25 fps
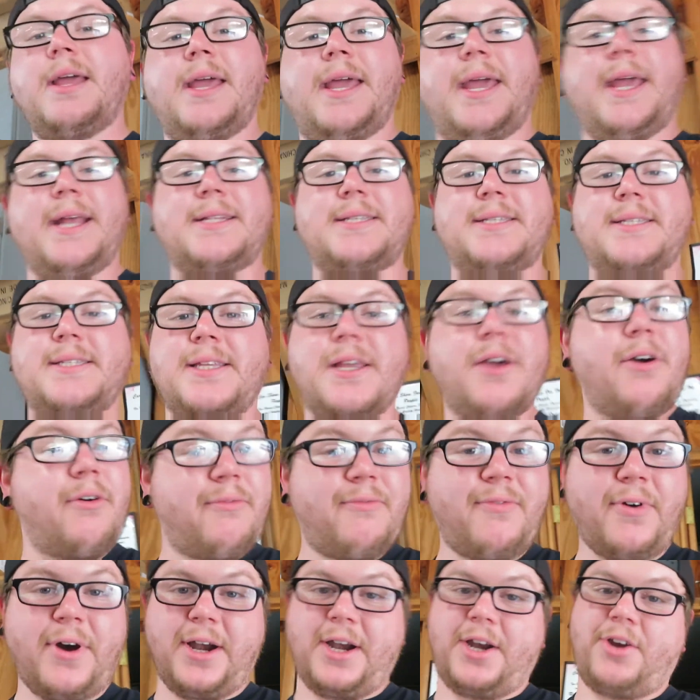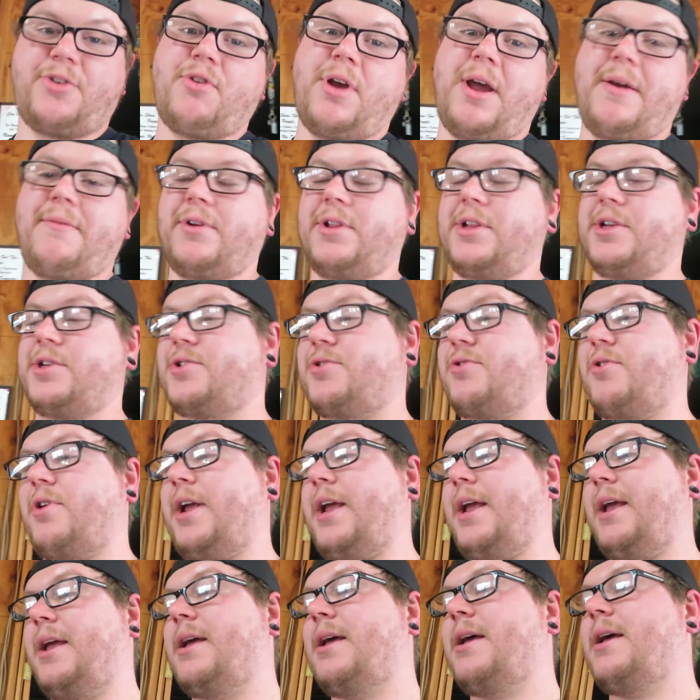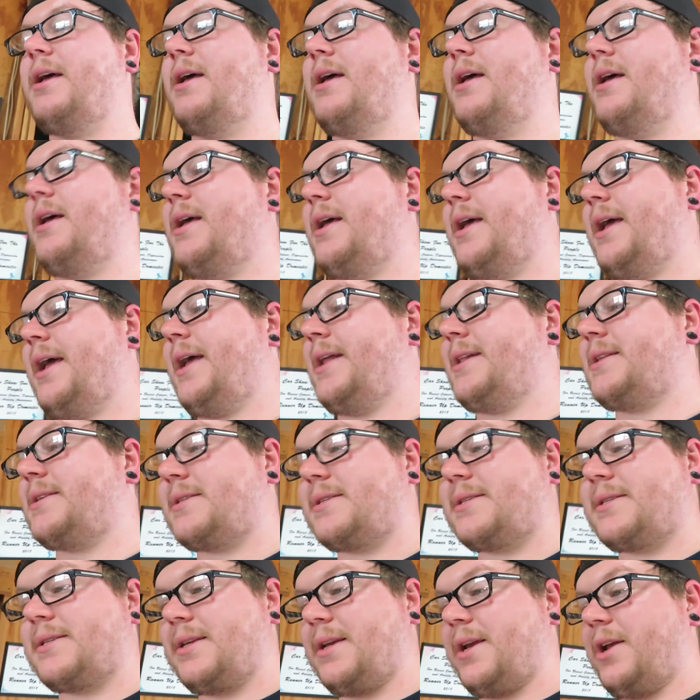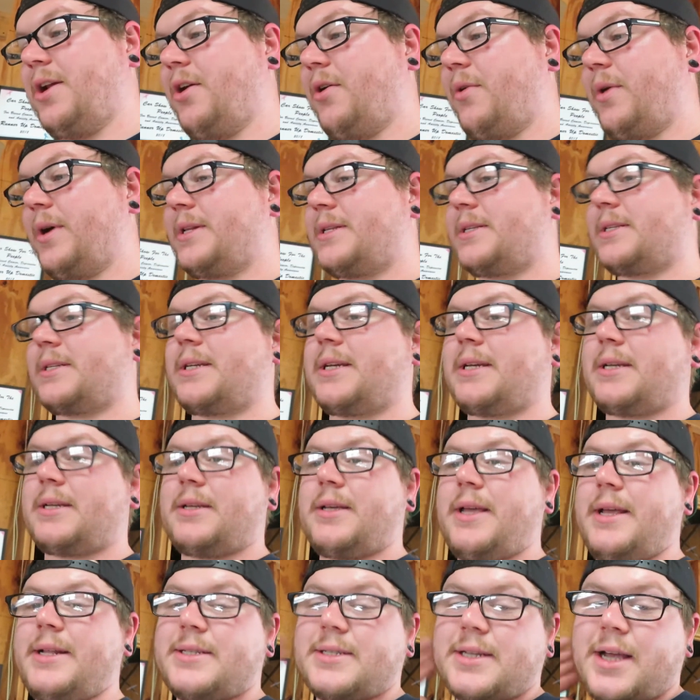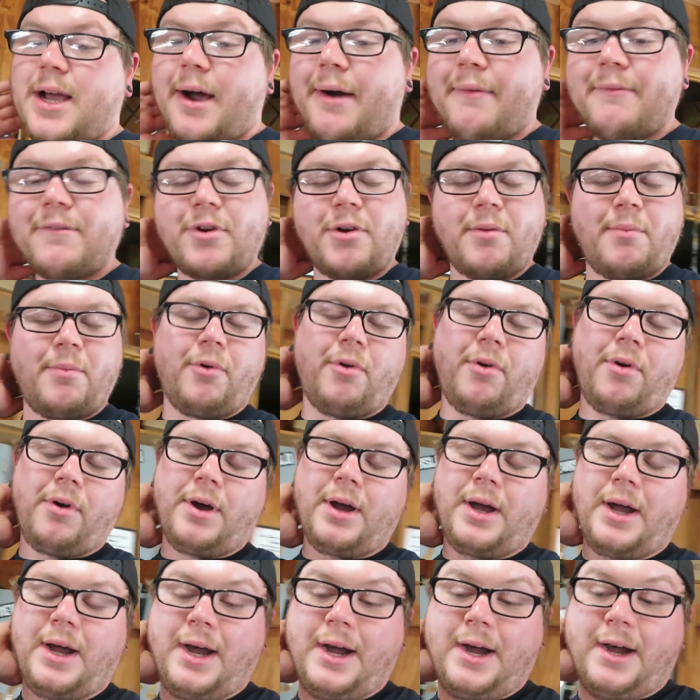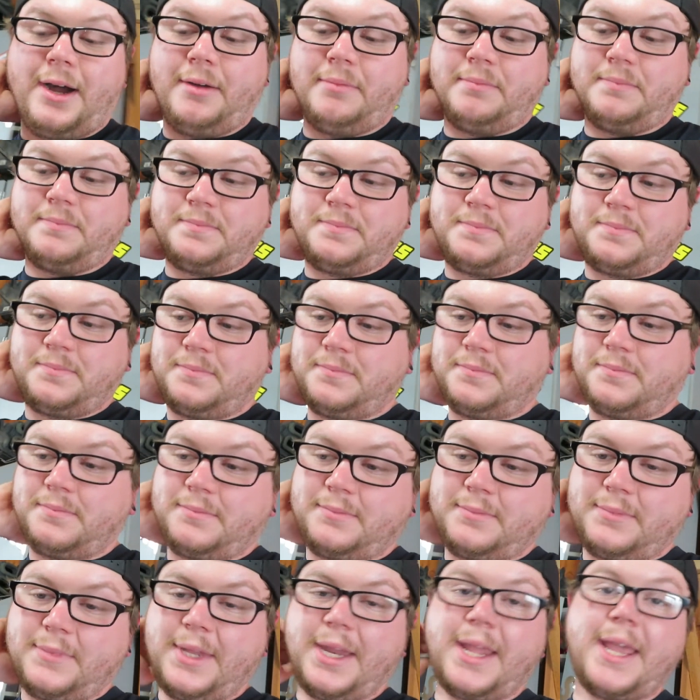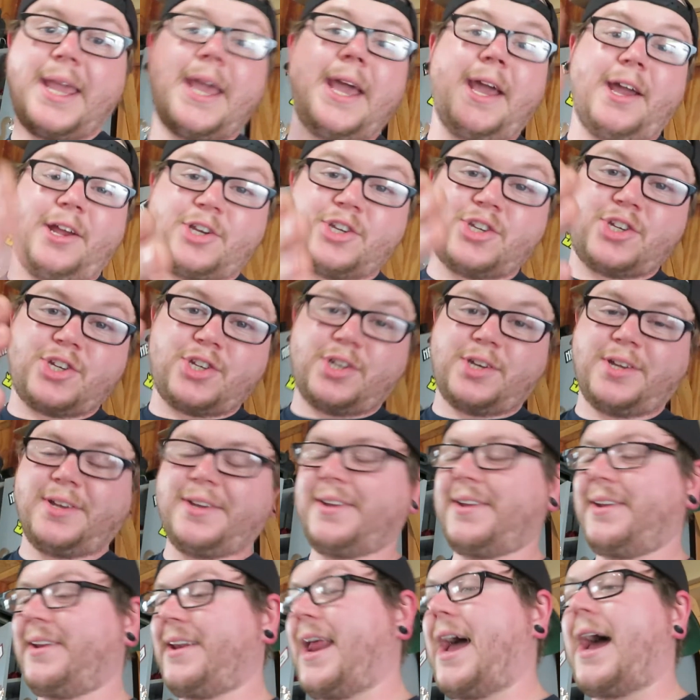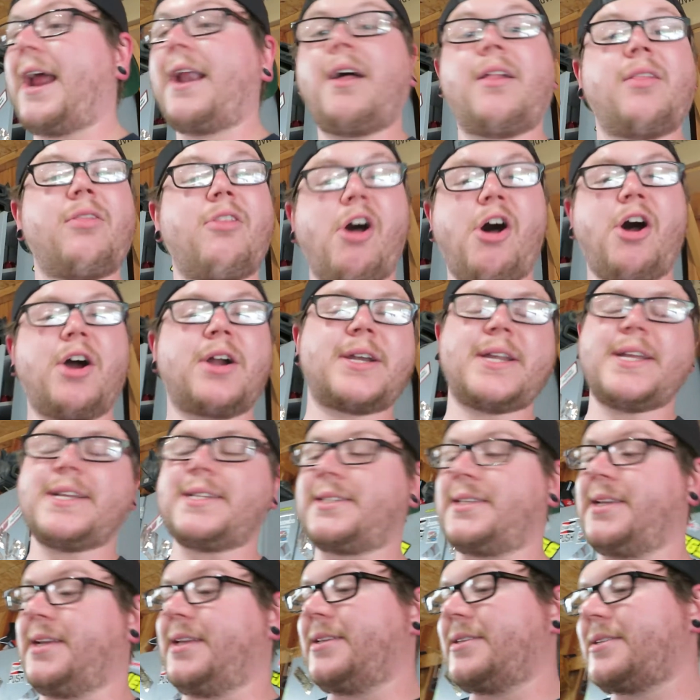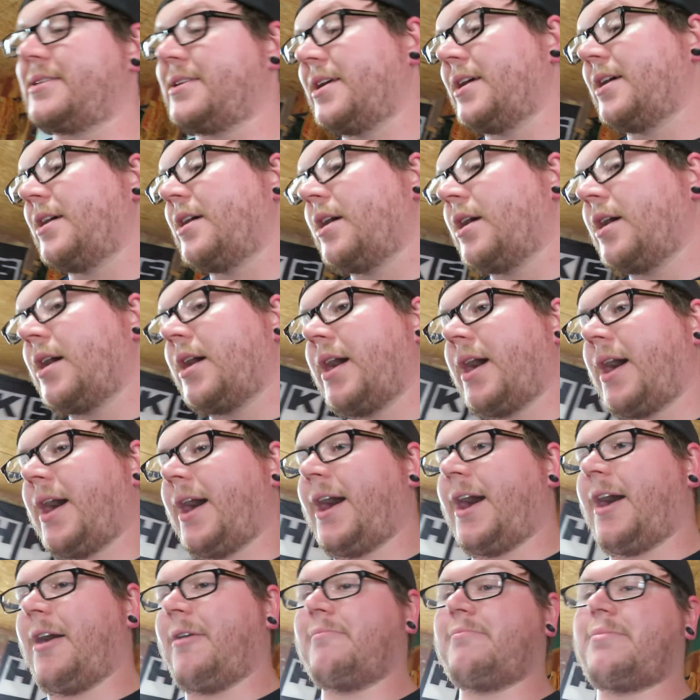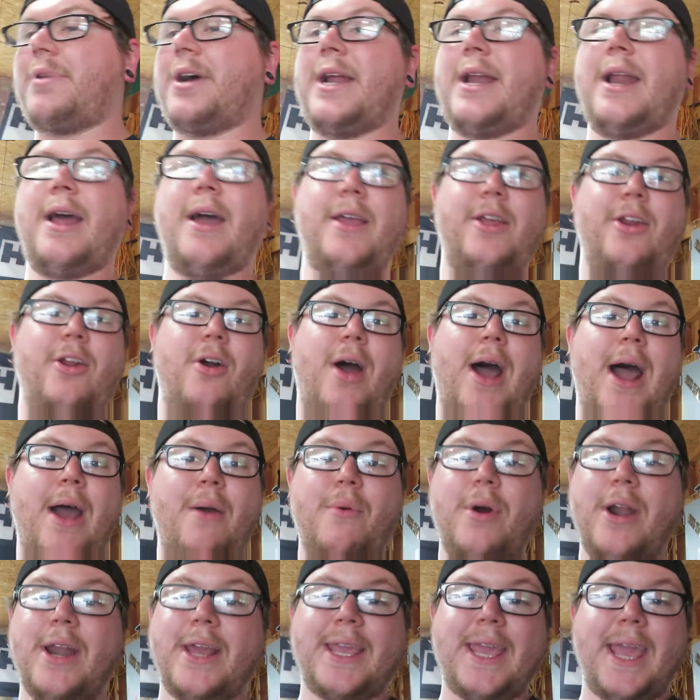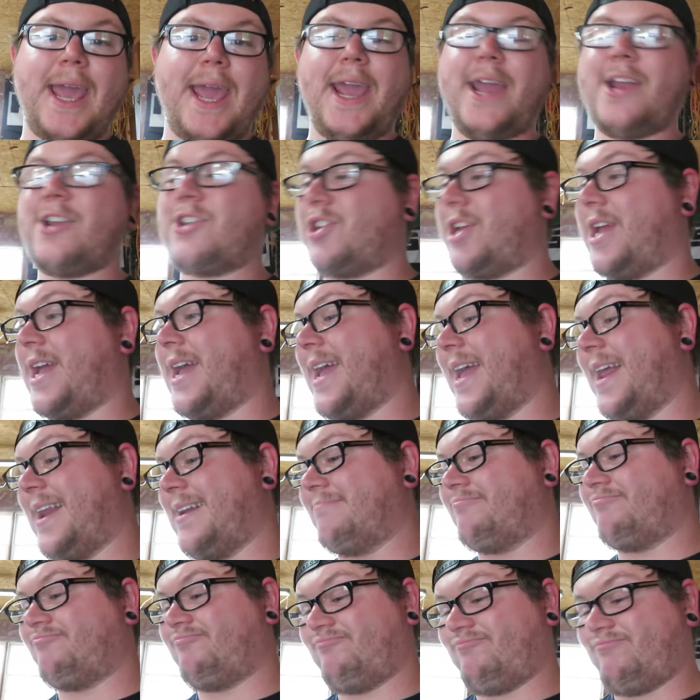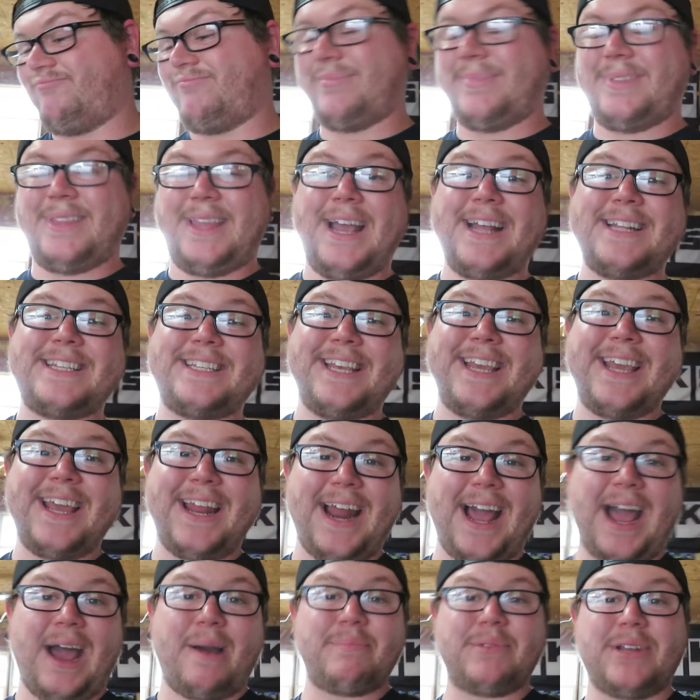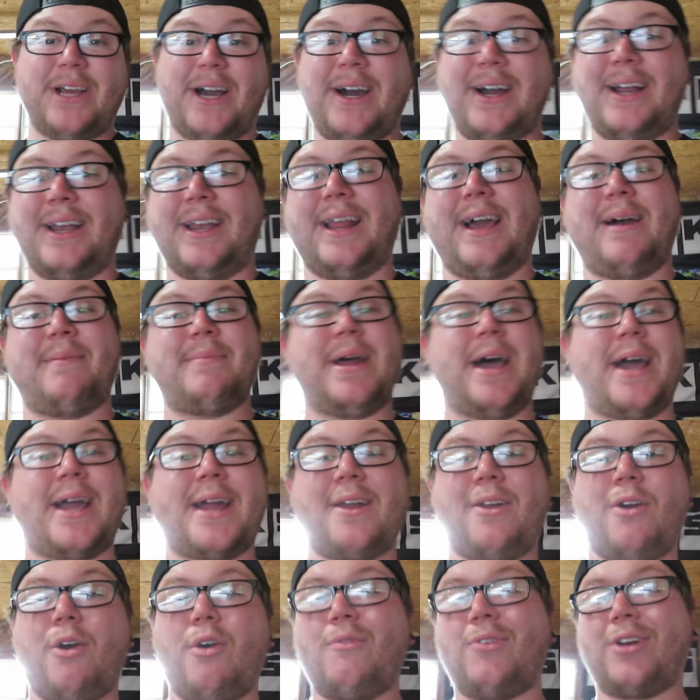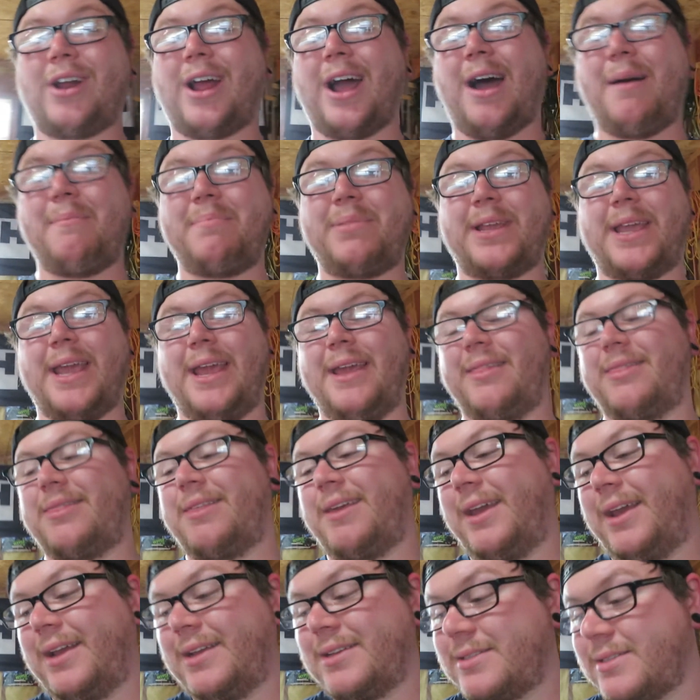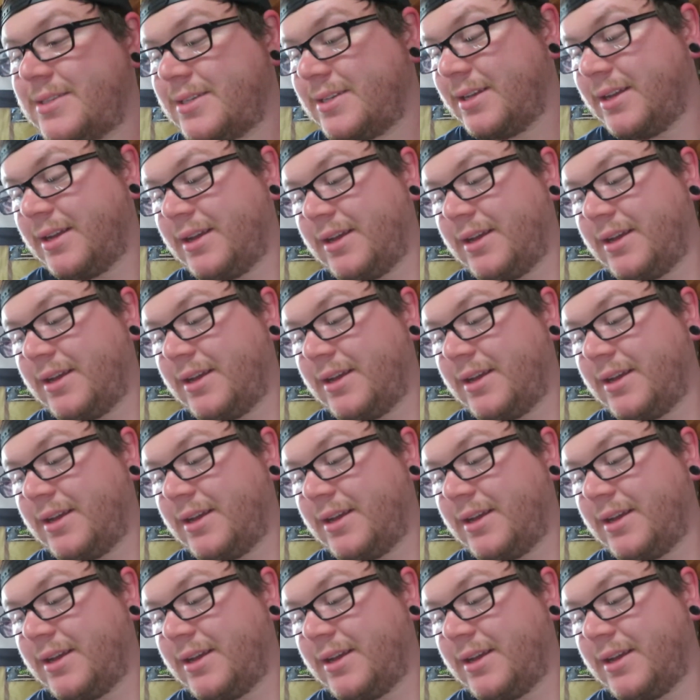It's still fun to drive on the street. It's comfortable, ish, not on long distance. But I want a cage, and that's it. I'm done. I'm not going to overcomplicate things.